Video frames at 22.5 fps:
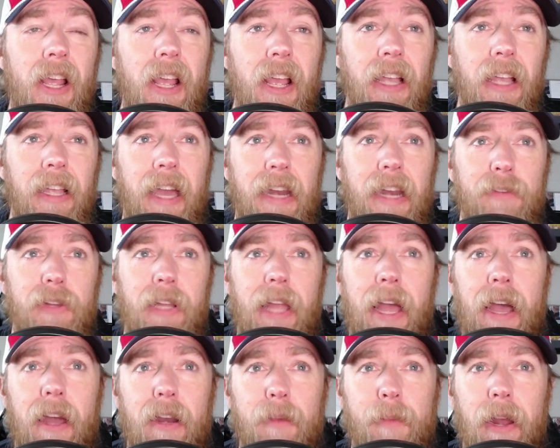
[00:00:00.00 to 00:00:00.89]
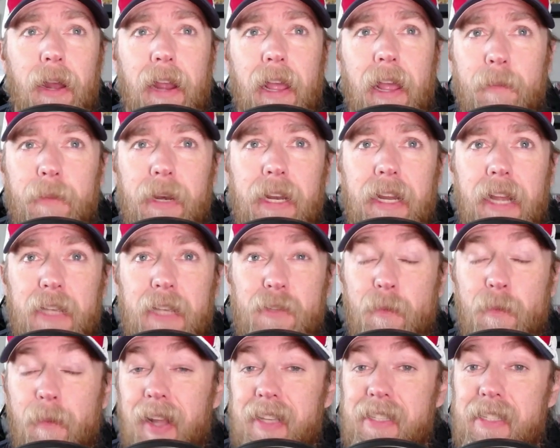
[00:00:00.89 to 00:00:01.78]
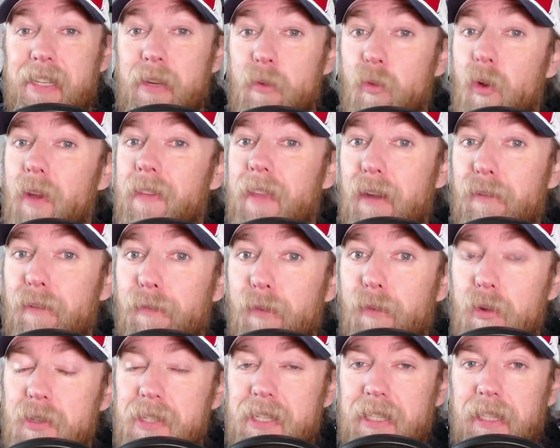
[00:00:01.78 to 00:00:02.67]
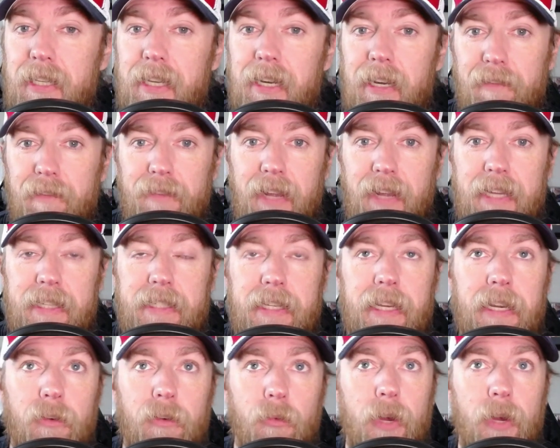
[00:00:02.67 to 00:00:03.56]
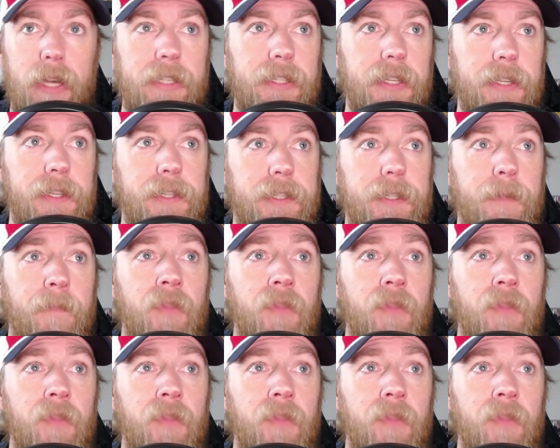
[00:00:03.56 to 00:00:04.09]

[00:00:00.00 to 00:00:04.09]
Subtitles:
kind of aloud about how many guys we might see run that full slate of 19 races.